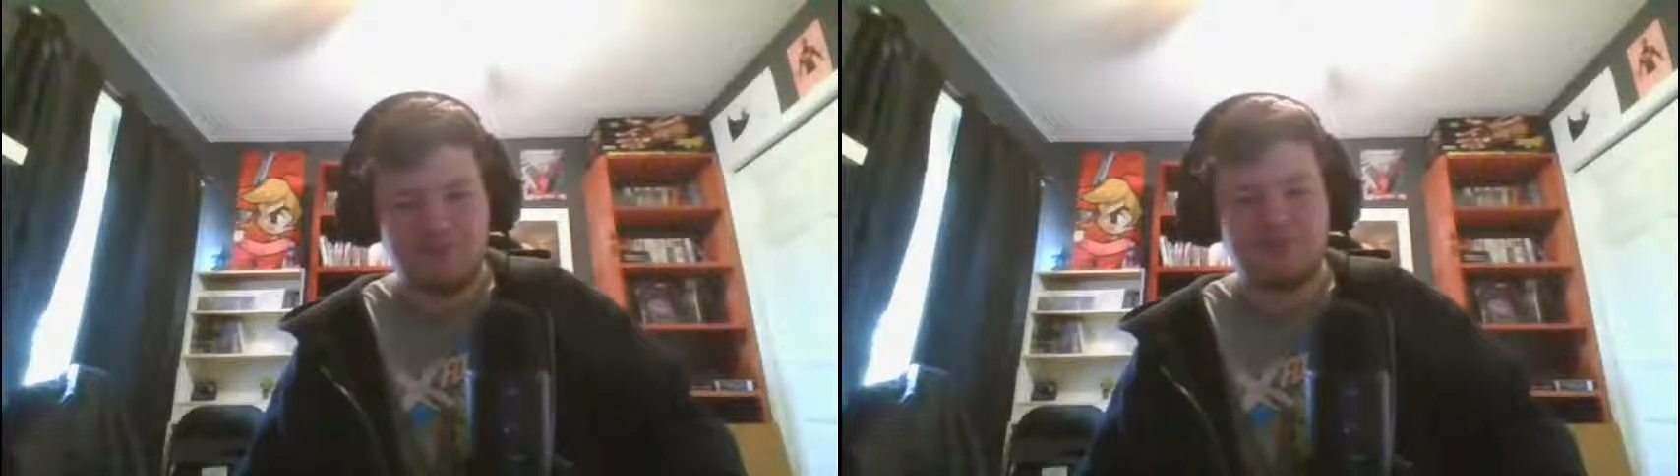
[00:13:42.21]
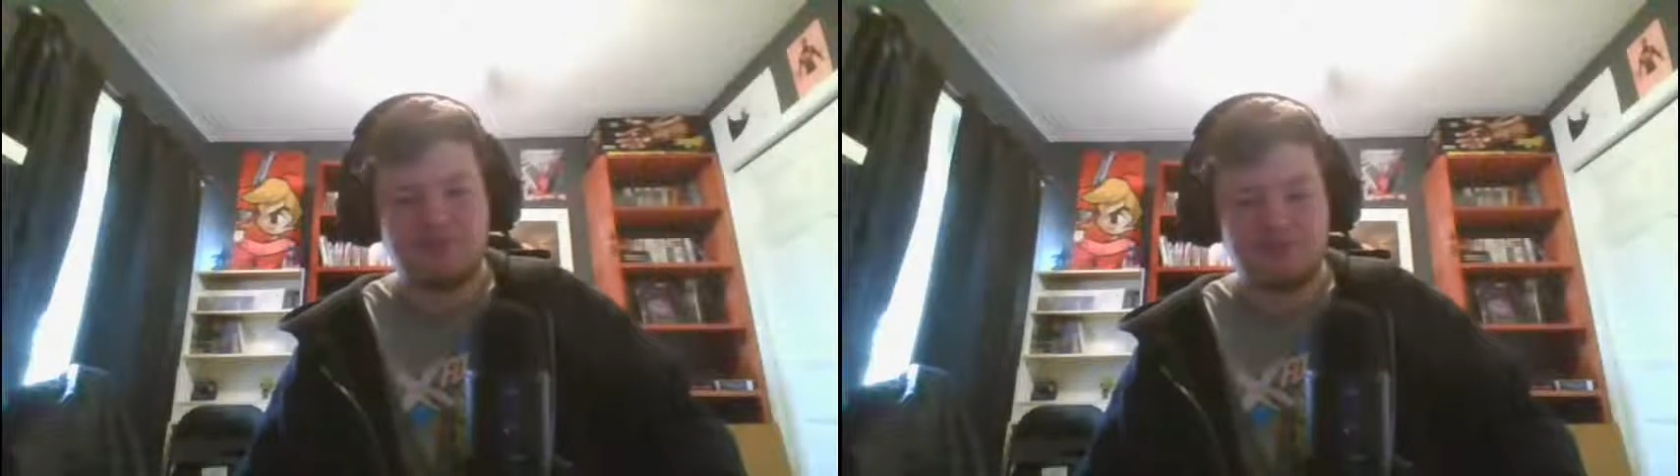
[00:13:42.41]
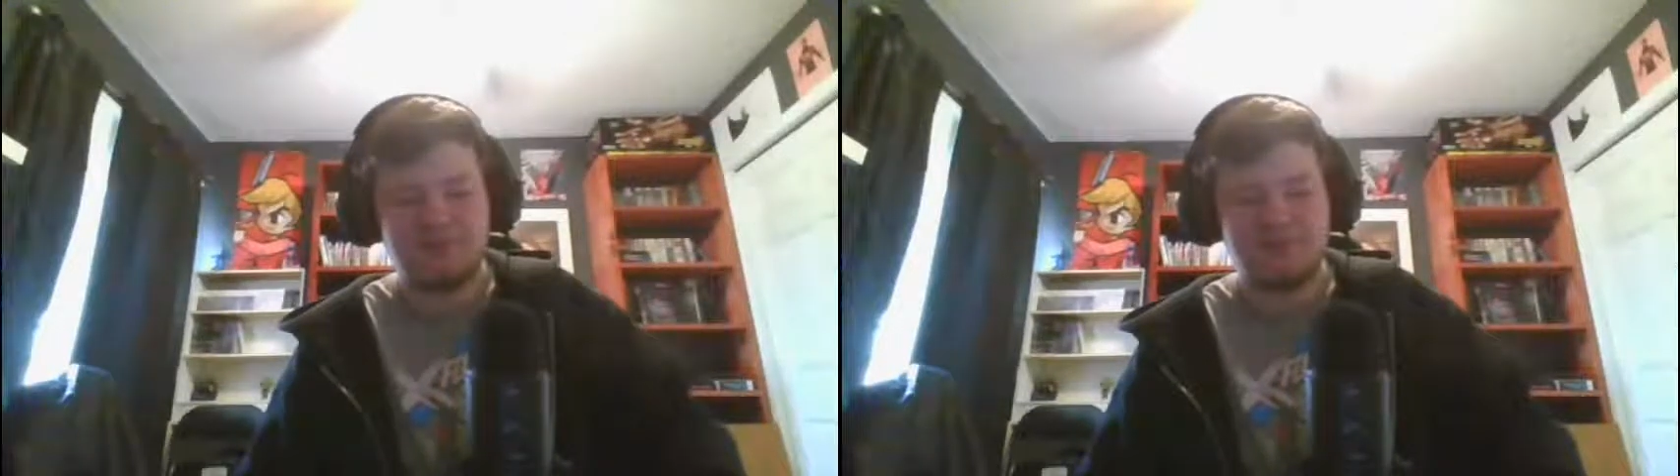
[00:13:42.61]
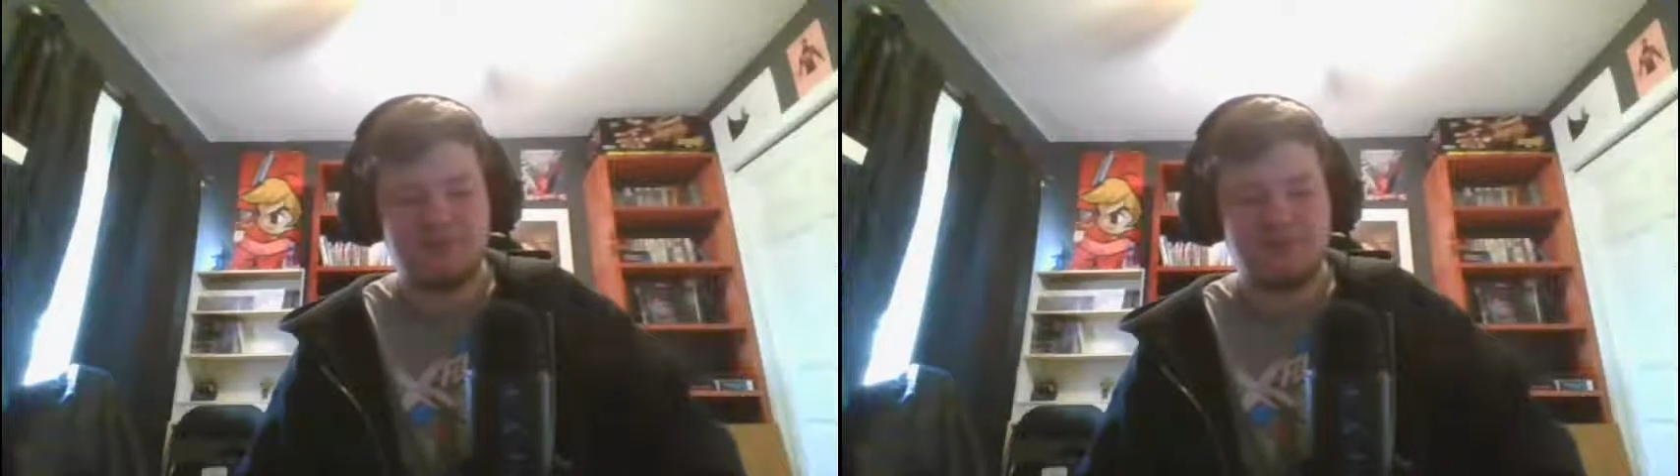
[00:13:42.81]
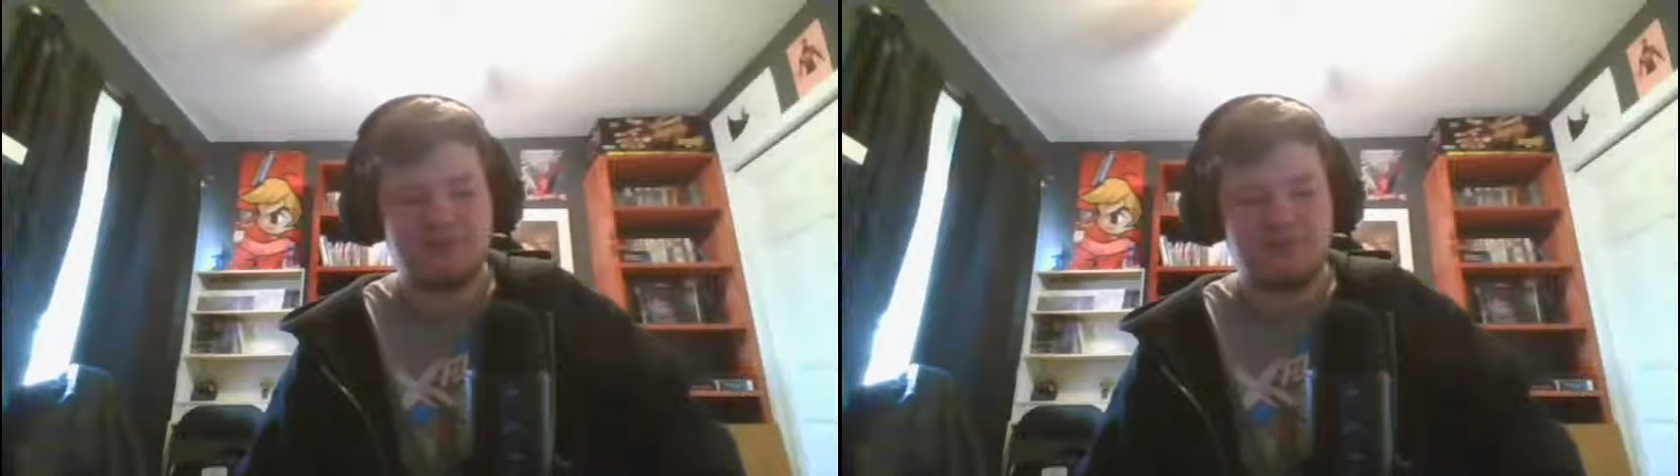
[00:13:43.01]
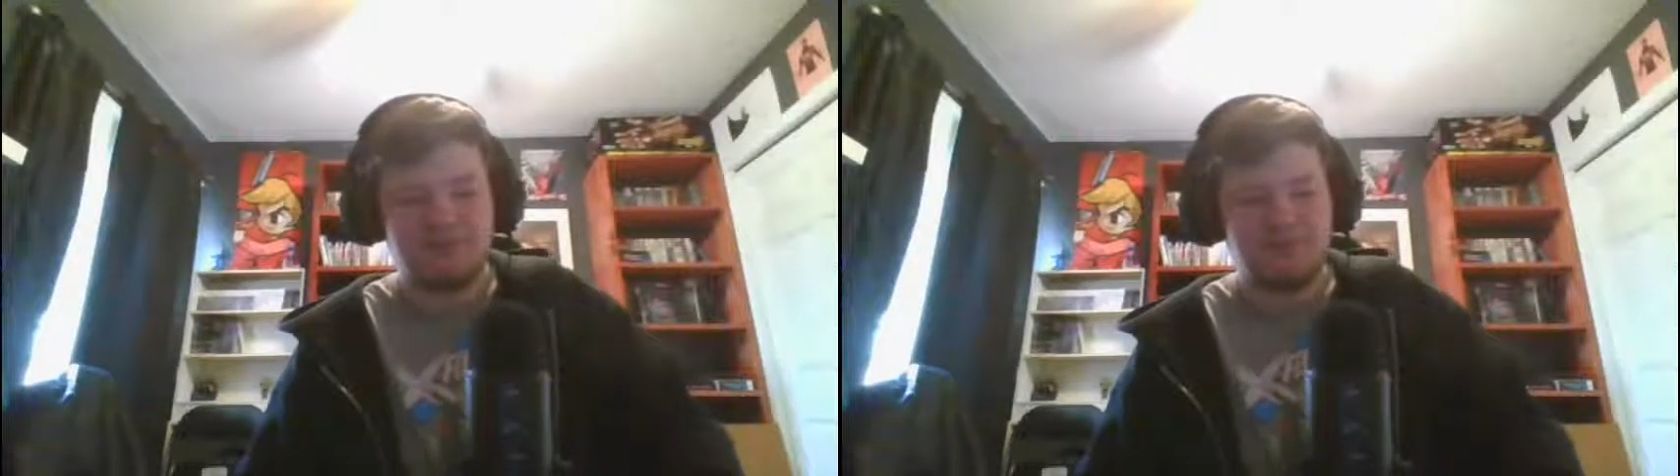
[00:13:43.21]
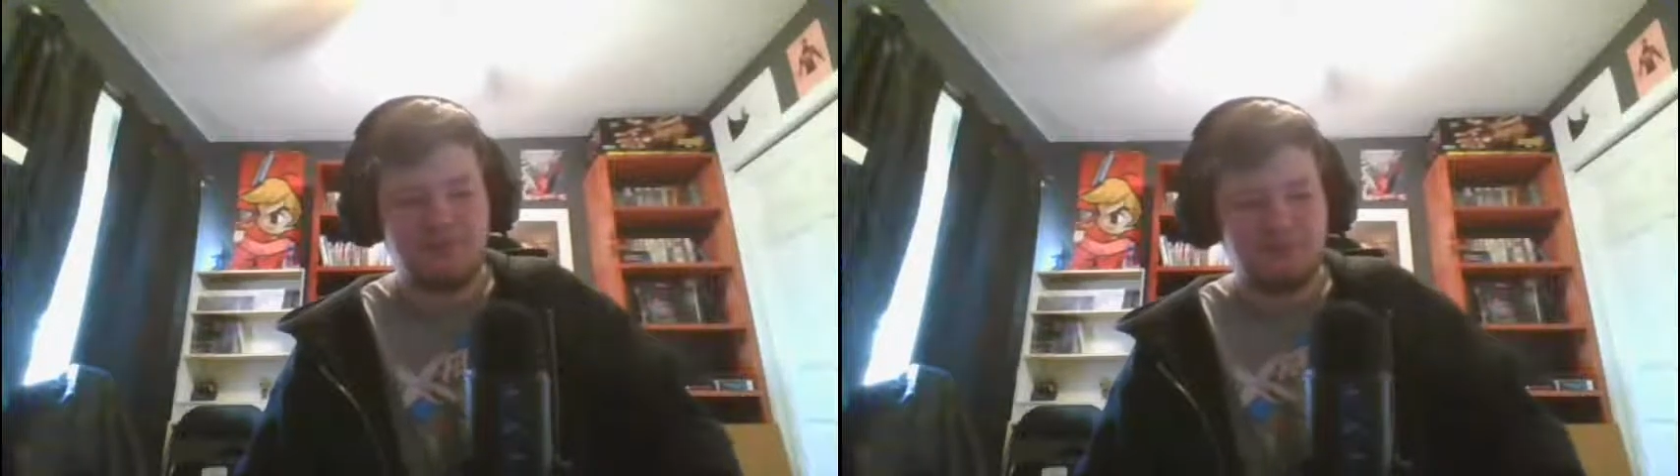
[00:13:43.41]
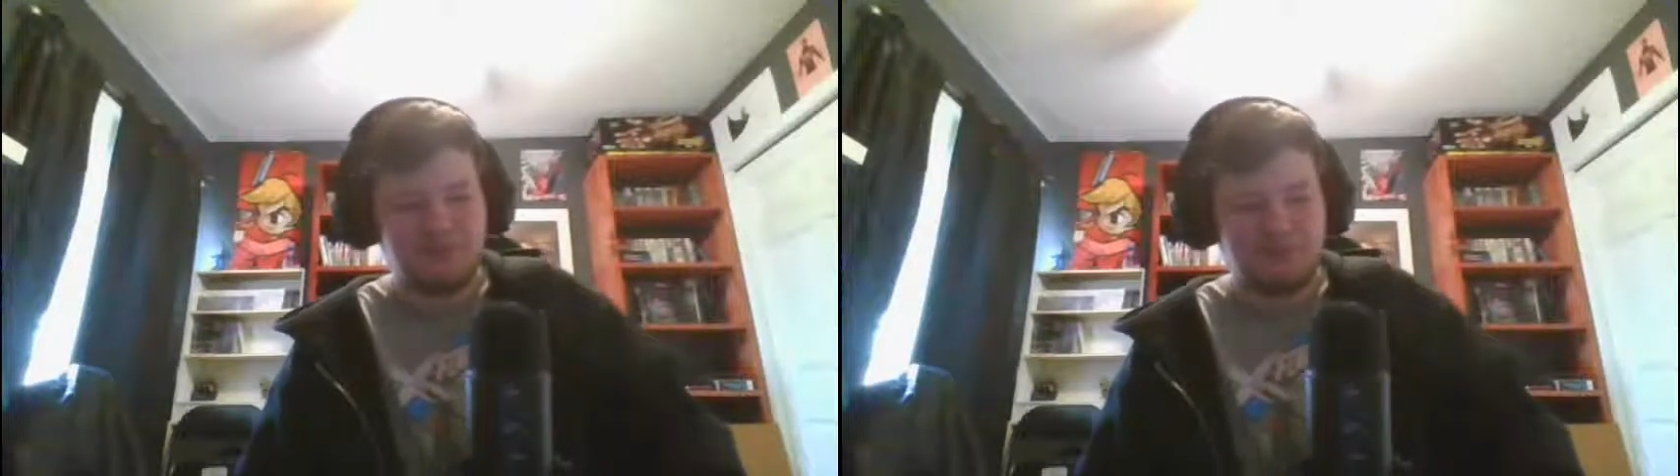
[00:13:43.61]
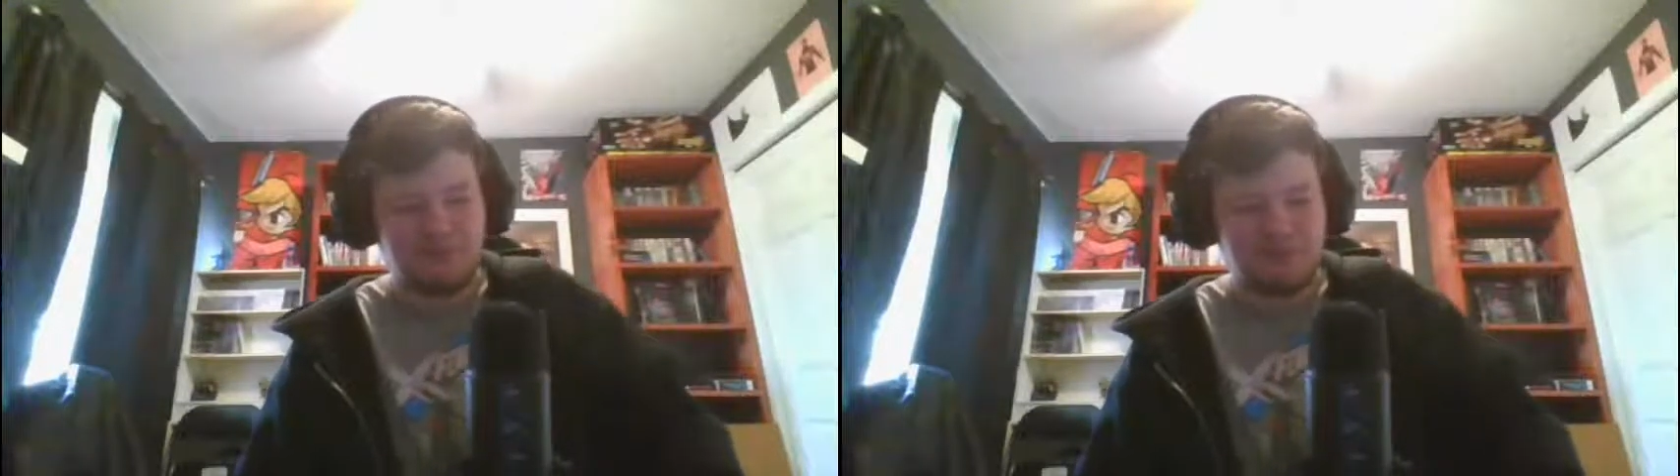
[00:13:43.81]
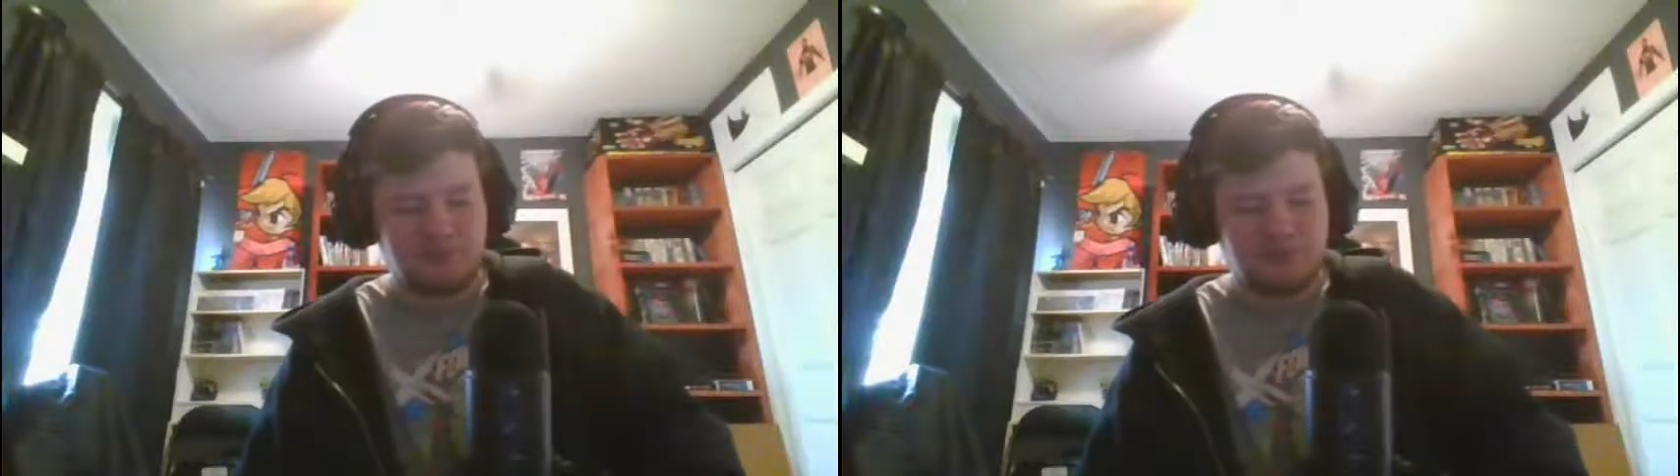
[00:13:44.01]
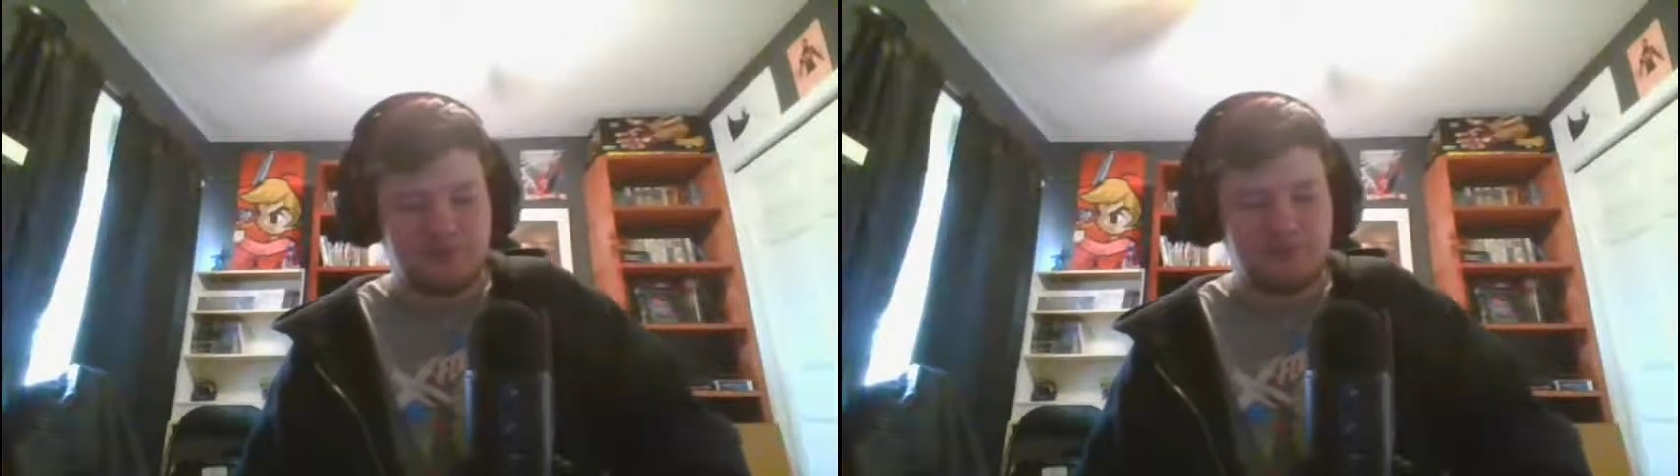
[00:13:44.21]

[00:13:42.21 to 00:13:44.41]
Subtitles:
to make it work.